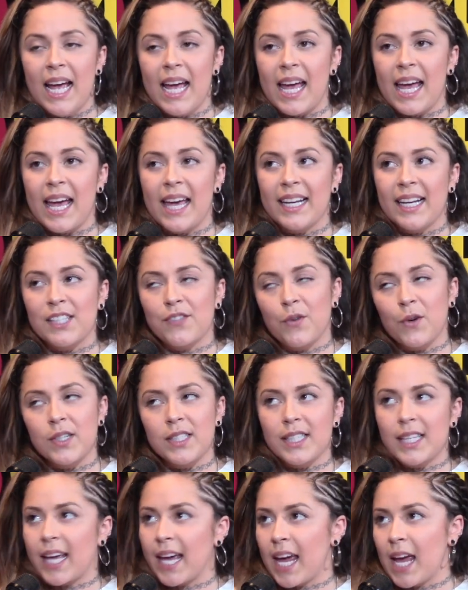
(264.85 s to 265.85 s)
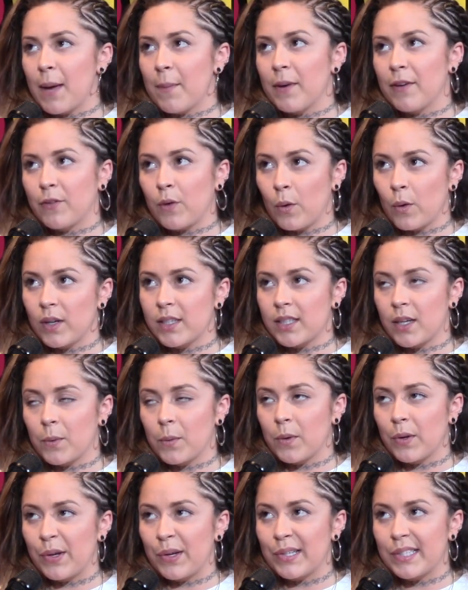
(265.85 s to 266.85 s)
And as far as the game, of course, our
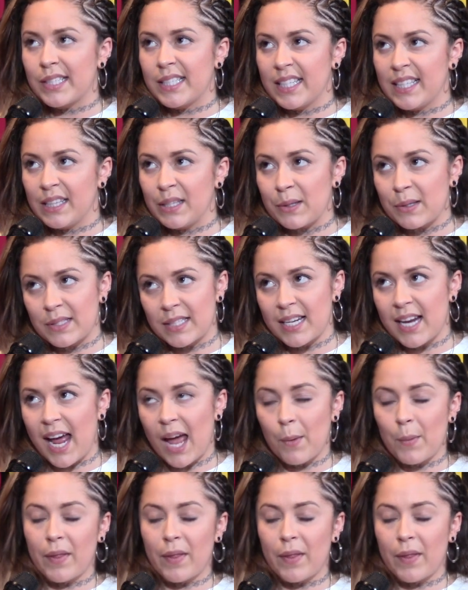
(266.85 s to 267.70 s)
Warriors did lose tonight.